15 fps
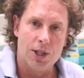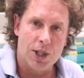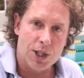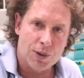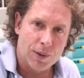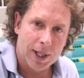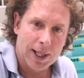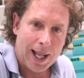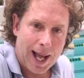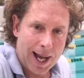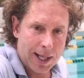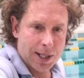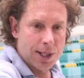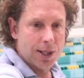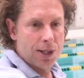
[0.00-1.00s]
just
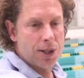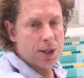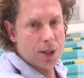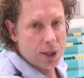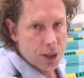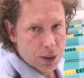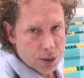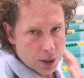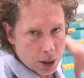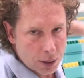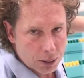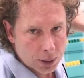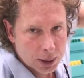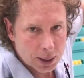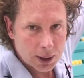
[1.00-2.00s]
relaxes the
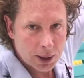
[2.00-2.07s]
stroke.